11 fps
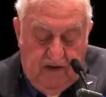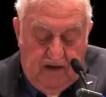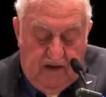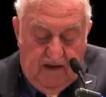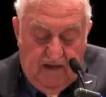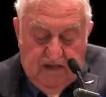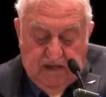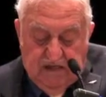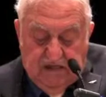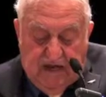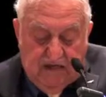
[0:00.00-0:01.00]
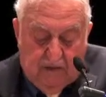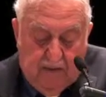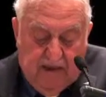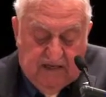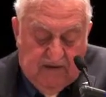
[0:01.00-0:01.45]
It is this
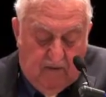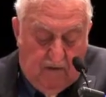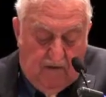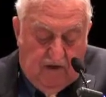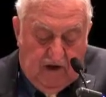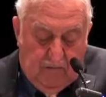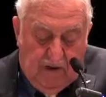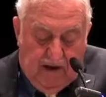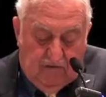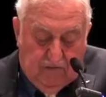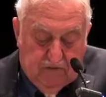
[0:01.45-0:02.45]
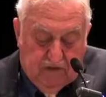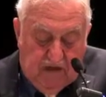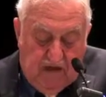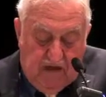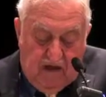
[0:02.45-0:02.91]
aspect of American
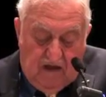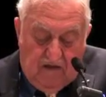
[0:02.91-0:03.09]
bankruptcy